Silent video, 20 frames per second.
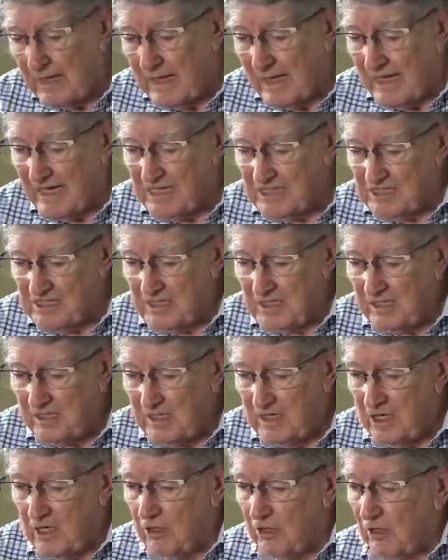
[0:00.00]
I sit
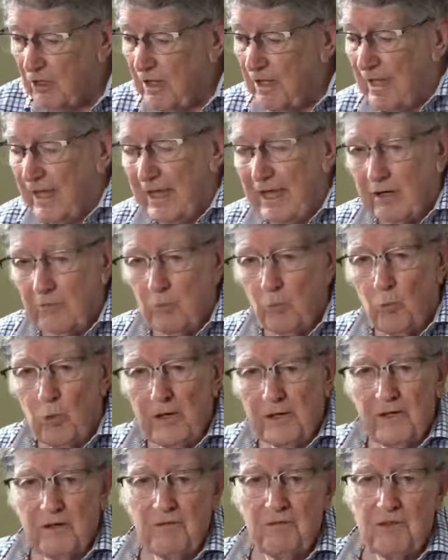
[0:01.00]
here, and
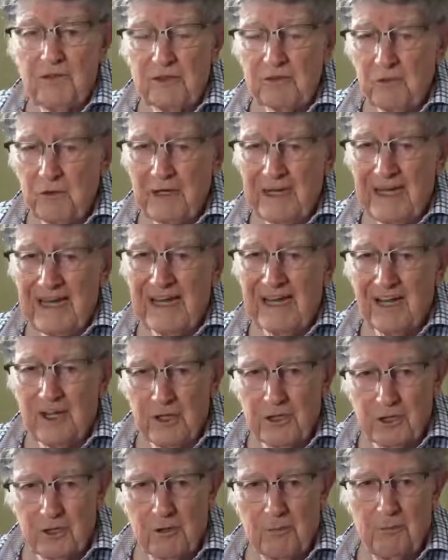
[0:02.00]
one of 3
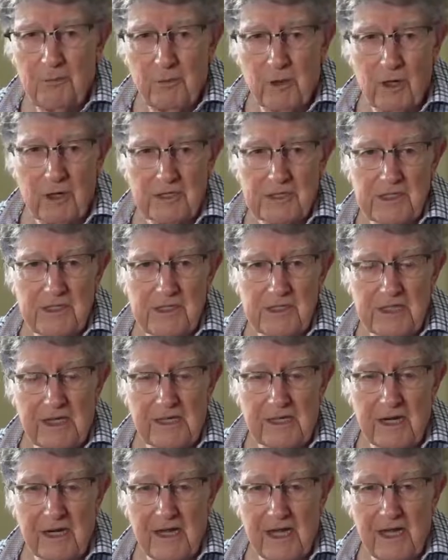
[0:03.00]
other bosses
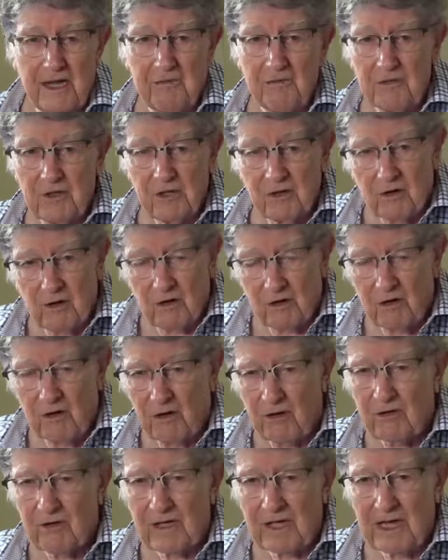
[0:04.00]
that I have are
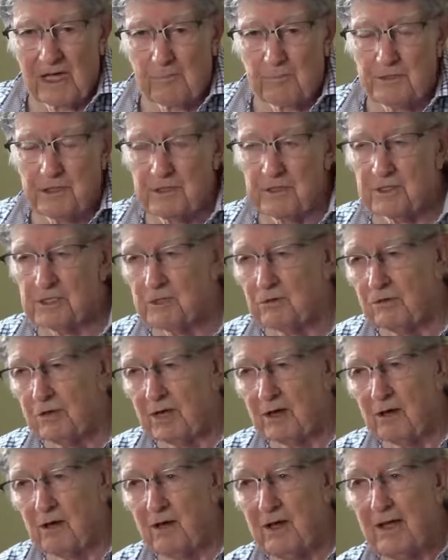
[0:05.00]
all captains. So
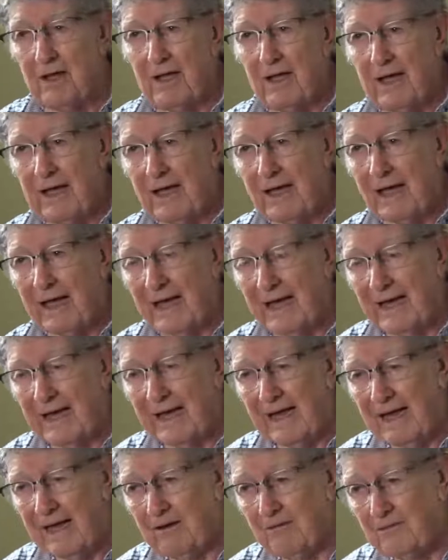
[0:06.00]
now I
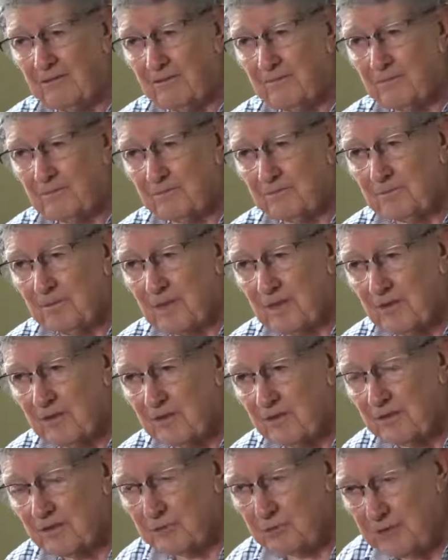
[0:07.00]
have
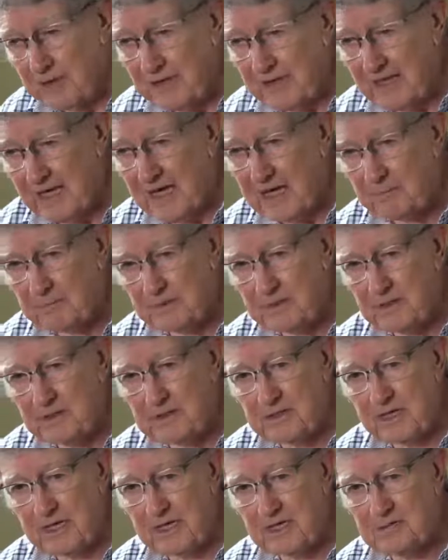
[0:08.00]
3
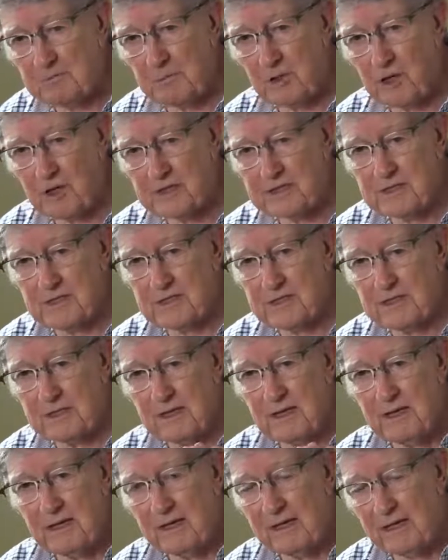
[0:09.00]
captains as bosses,
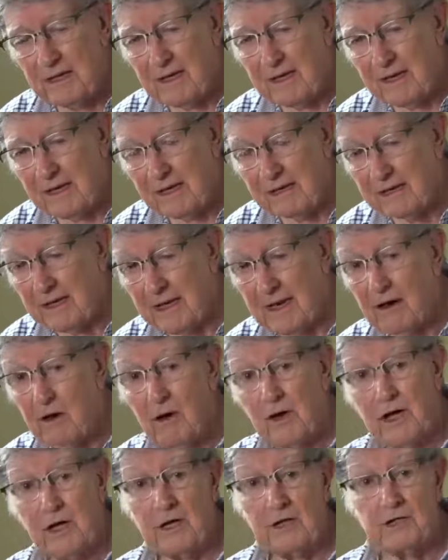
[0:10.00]
and
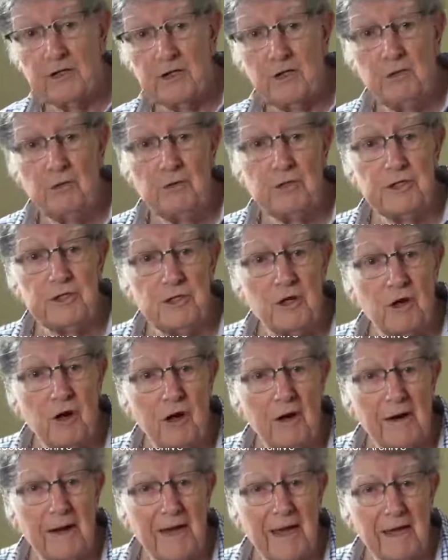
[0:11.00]
now a
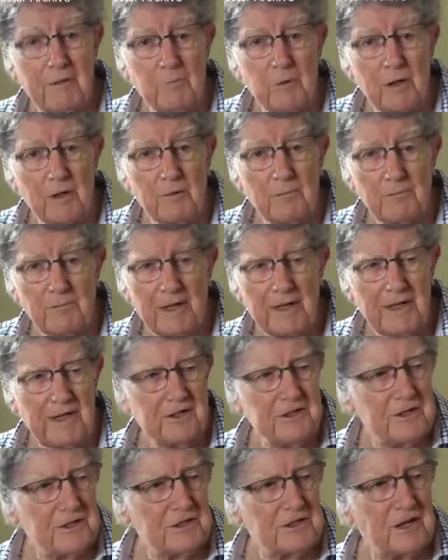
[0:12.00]
2-star admiral. He
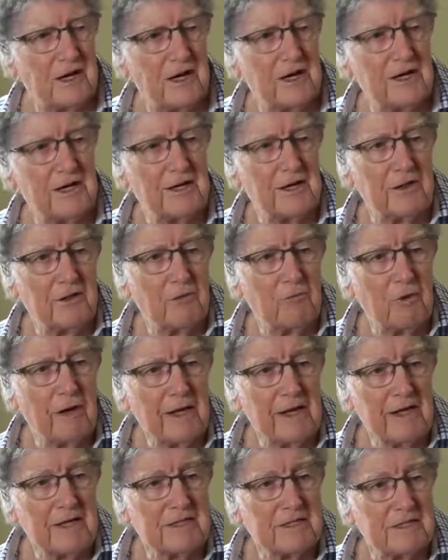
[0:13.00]
just got another
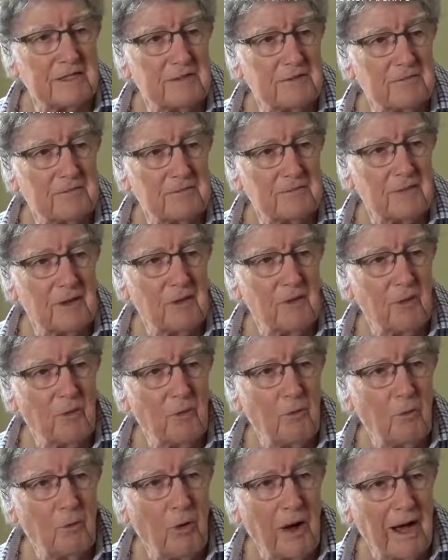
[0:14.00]
raise.
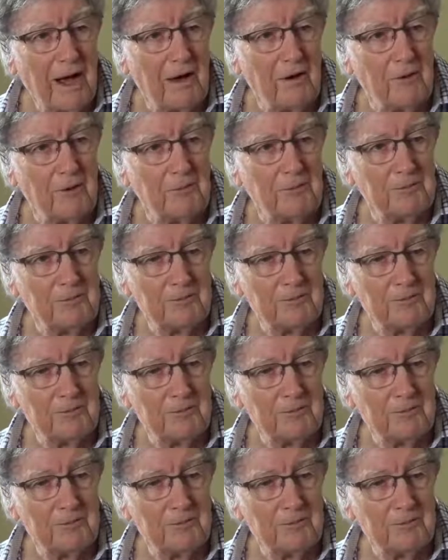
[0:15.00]
Wow.